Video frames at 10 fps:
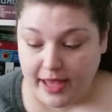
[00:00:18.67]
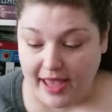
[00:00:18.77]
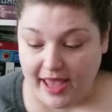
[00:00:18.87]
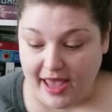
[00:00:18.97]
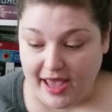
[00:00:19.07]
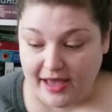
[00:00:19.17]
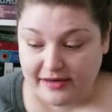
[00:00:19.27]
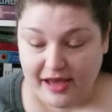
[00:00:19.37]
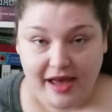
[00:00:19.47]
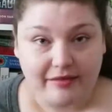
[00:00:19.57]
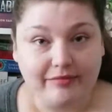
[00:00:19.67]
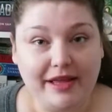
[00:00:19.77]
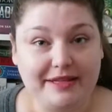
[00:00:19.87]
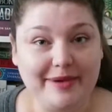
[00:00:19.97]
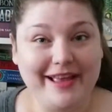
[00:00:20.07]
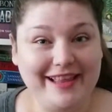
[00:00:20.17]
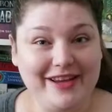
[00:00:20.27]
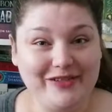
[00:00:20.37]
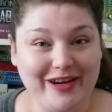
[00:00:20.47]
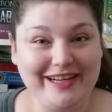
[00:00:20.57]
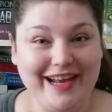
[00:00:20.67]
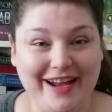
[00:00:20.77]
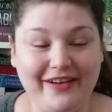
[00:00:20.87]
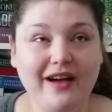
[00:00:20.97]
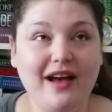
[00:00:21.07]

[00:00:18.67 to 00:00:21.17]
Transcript: And yeah, that's my life right now.